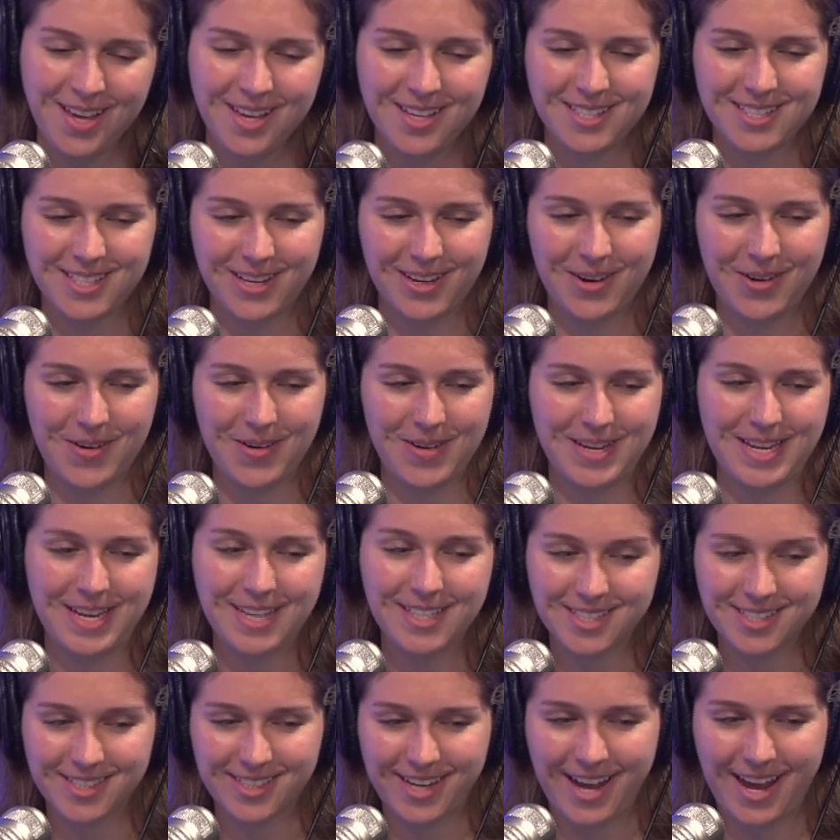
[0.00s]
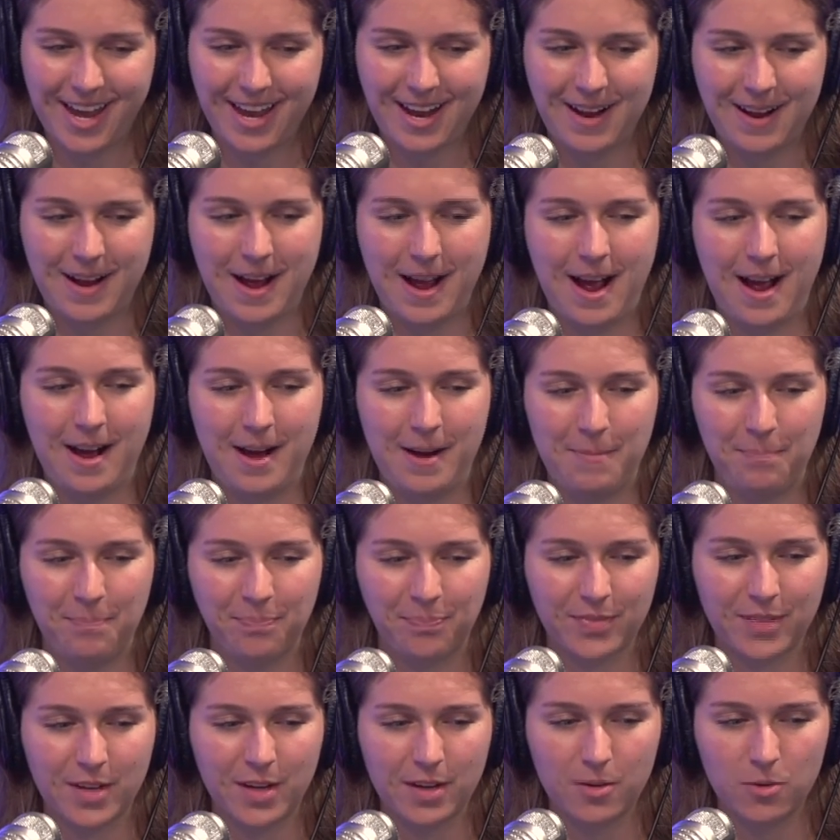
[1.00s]
So yesterday,
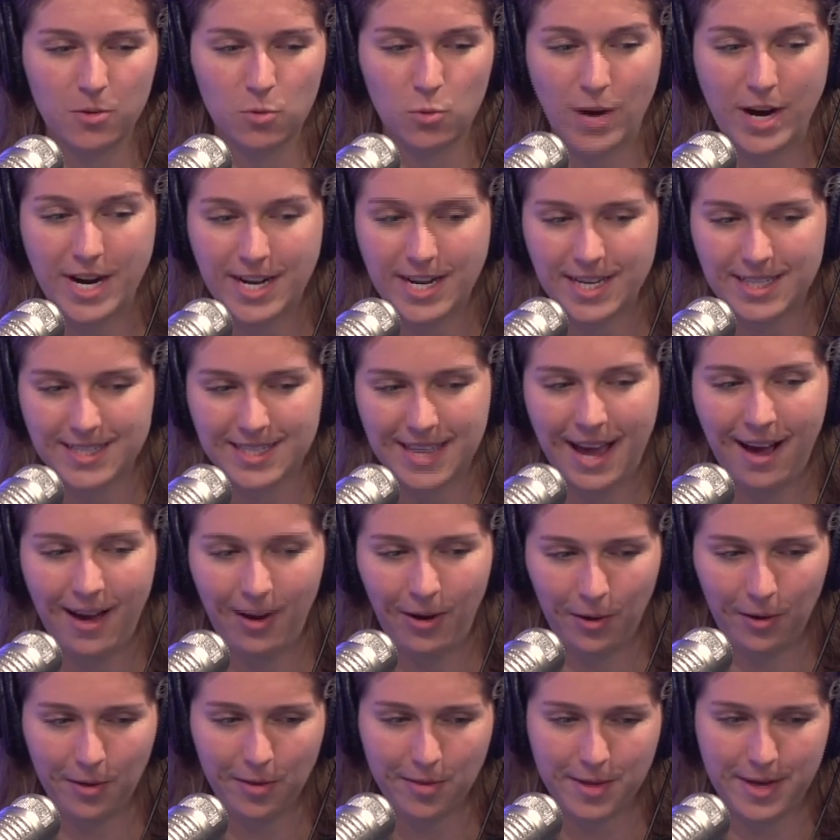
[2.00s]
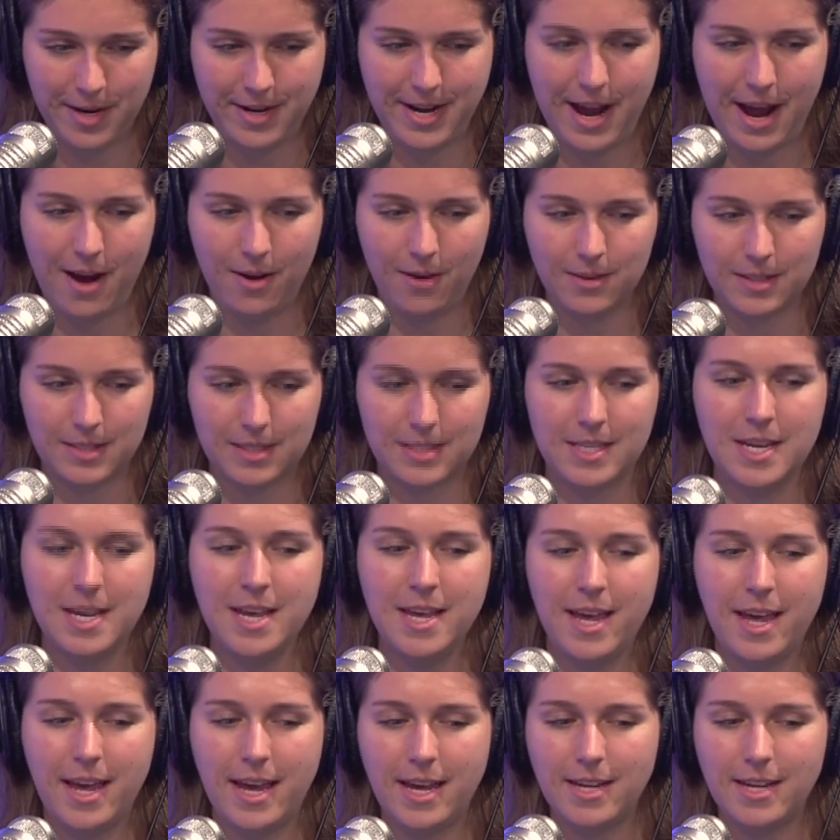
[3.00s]
Radius Health announced a